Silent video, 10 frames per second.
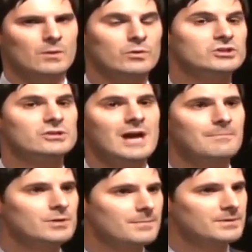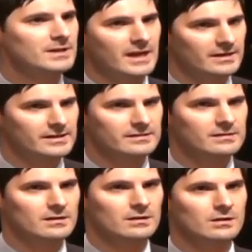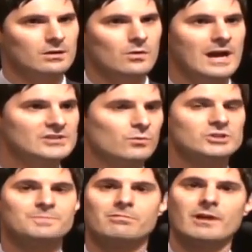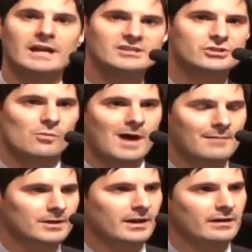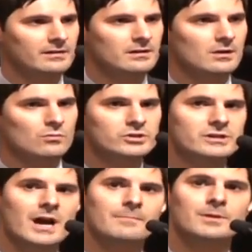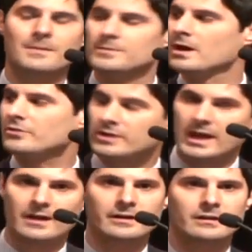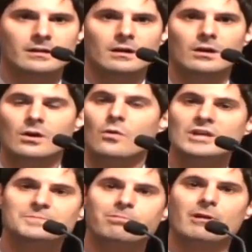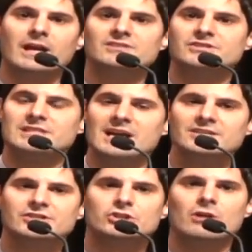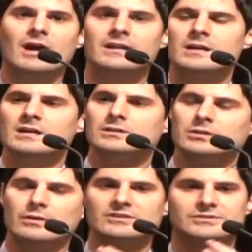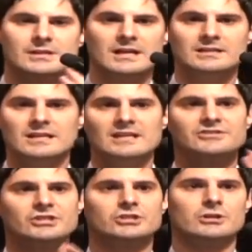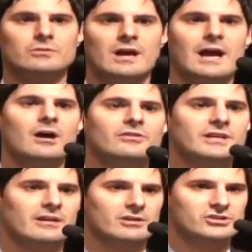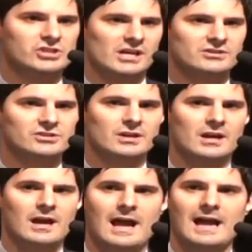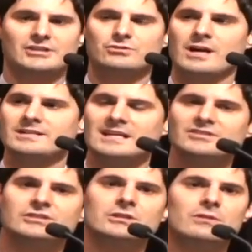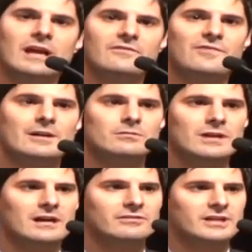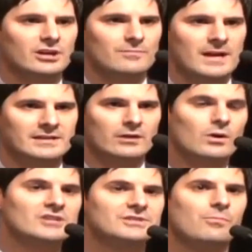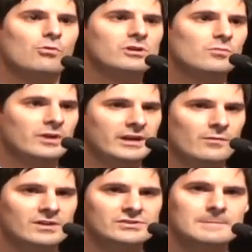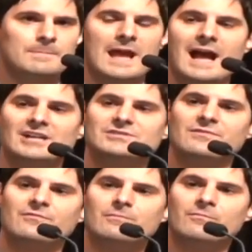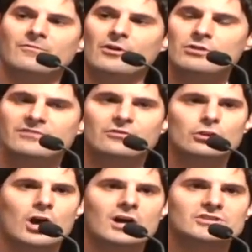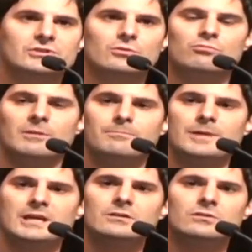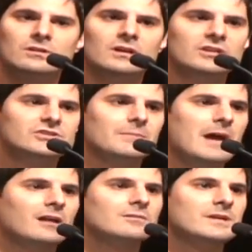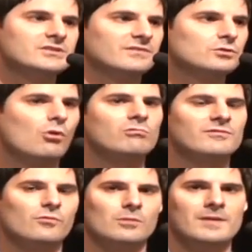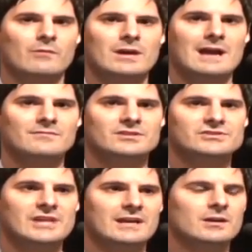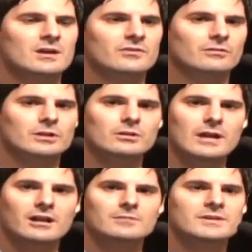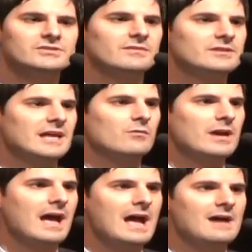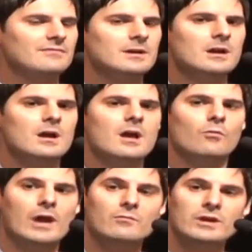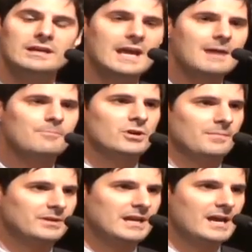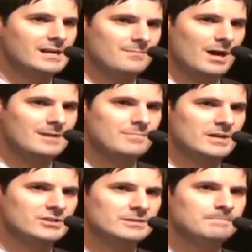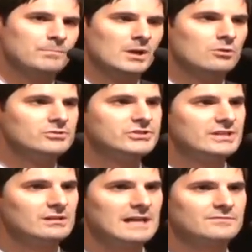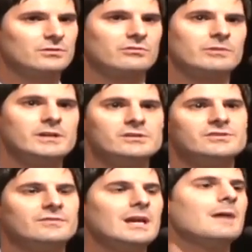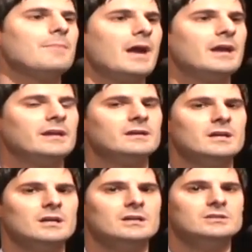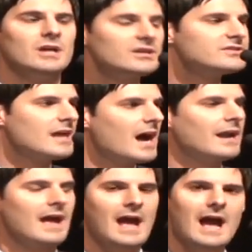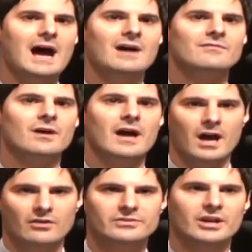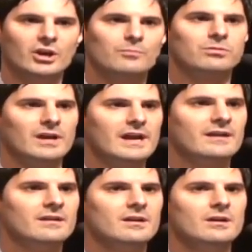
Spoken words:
We should not put up a candidate who has once praised Obamacare. We should not put up another candidate who has praised the tenants and tried to institute a health care exchange, has tried to institute a federal health care mandate, or has supported one anyways, has voted for laws to repeal some elements of tort reform that we have in this state, the little elements of it that we have. And we can't put up a candidate, in my opinion, who still, after 3 years of campaigning, does not have a health care plan.